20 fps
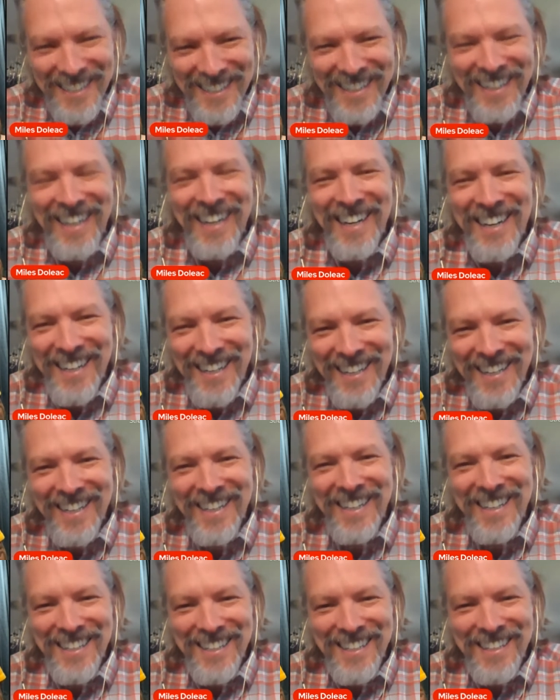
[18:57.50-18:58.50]

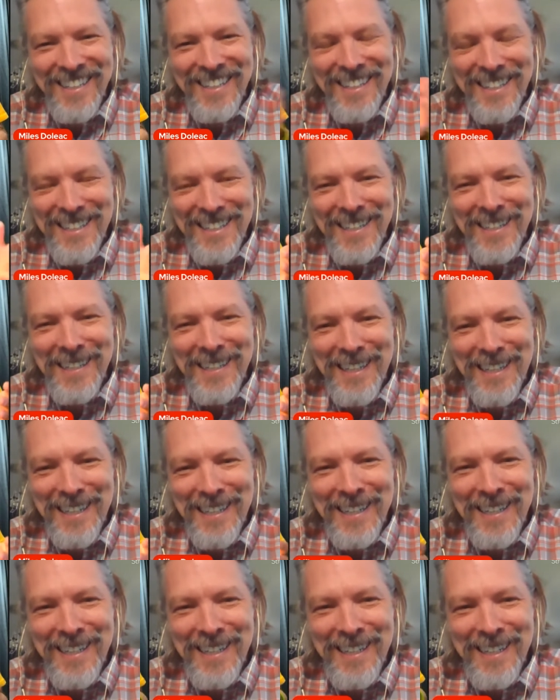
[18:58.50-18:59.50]

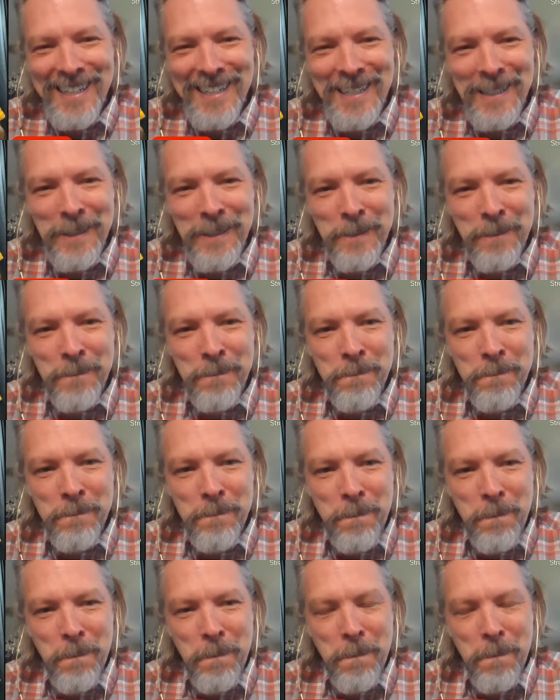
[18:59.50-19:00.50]

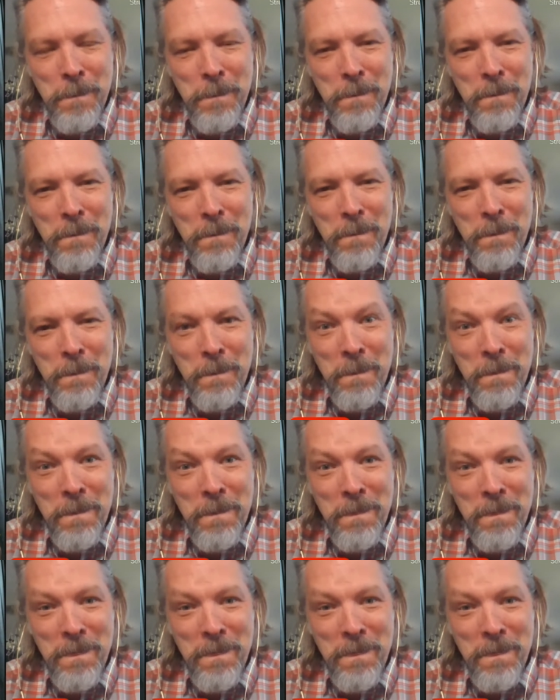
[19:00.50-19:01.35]
No words are spoken by the person on screen.